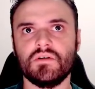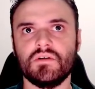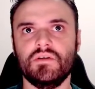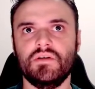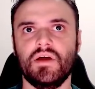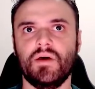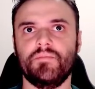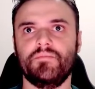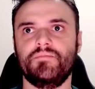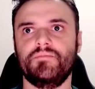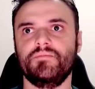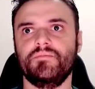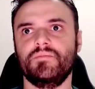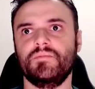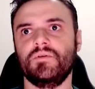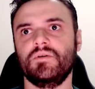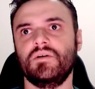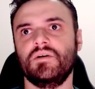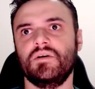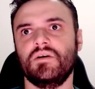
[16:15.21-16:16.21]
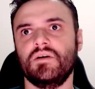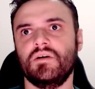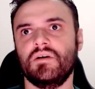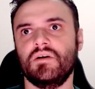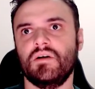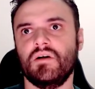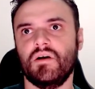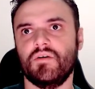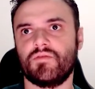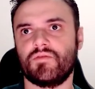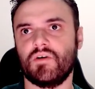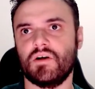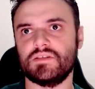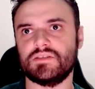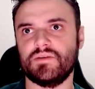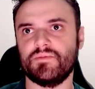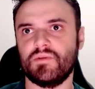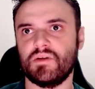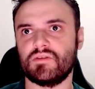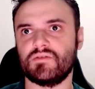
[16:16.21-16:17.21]
Yep. Of course,
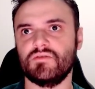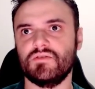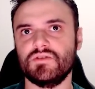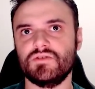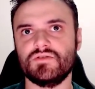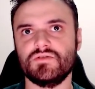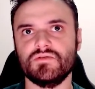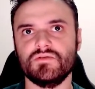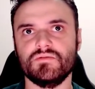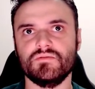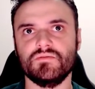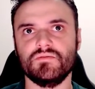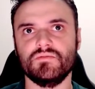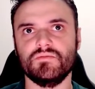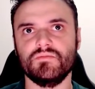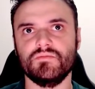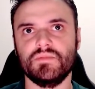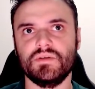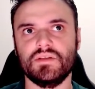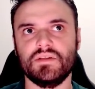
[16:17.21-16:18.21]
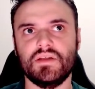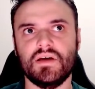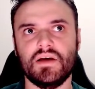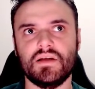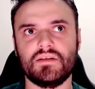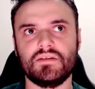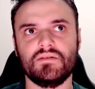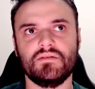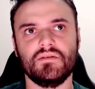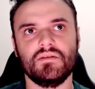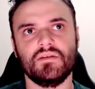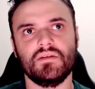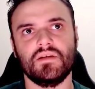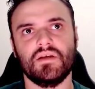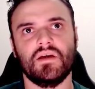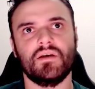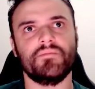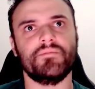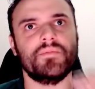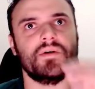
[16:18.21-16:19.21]
I'm not going to be that.
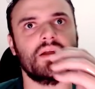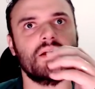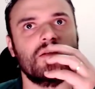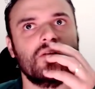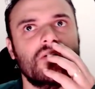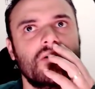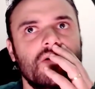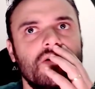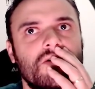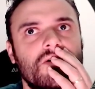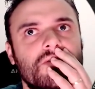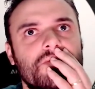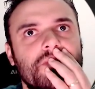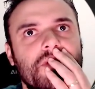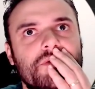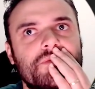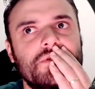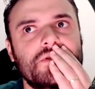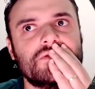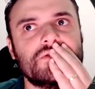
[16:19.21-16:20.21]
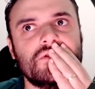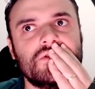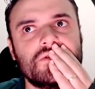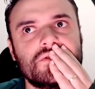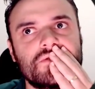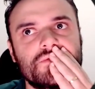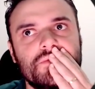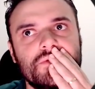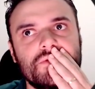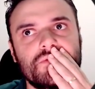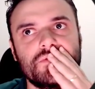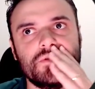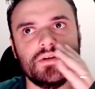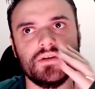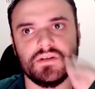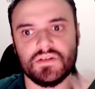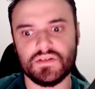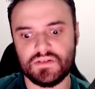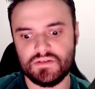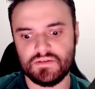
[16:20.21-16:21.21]
Yeah, but I don't know. Maybe it's going to be
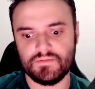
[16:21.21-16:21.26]
weird.